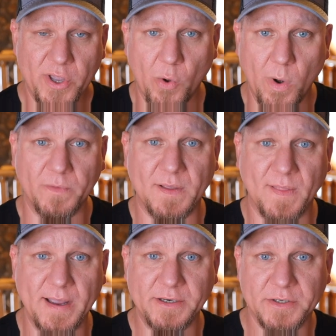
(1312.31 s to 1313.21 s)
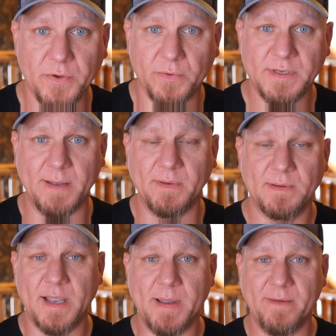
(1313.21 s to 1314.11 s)
what would the client do type
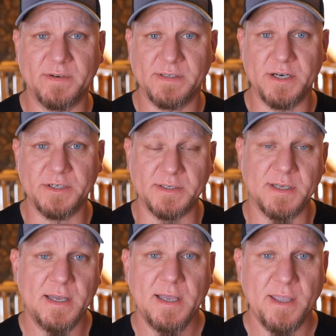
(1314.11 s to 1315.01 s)
conversations.